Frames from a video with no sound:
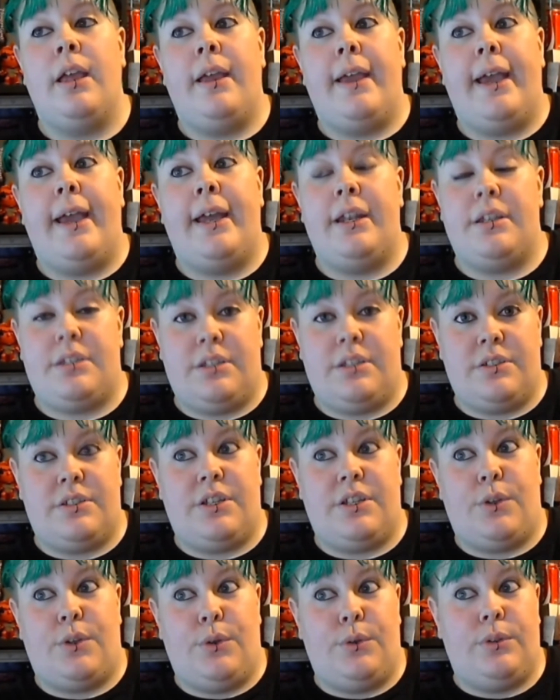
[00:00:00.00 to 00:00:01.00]
And it does
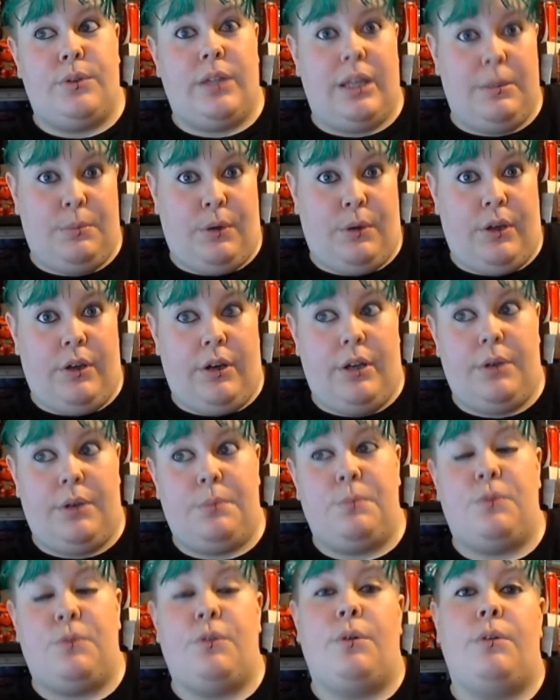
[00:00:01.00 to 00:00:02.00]
include lay-by
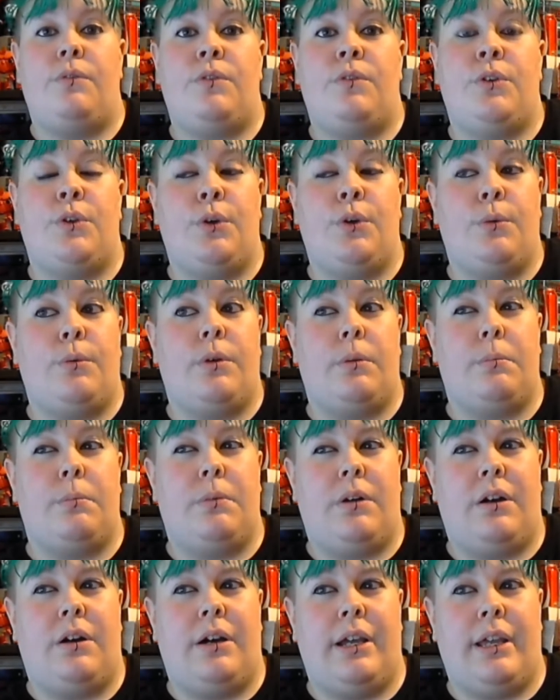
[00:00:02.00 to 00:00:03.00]
items, so if you don't want to
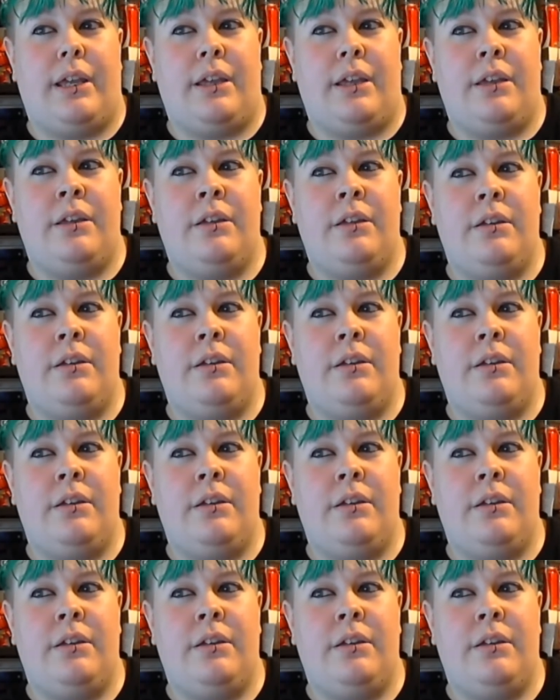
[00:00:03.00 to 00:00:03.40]
buy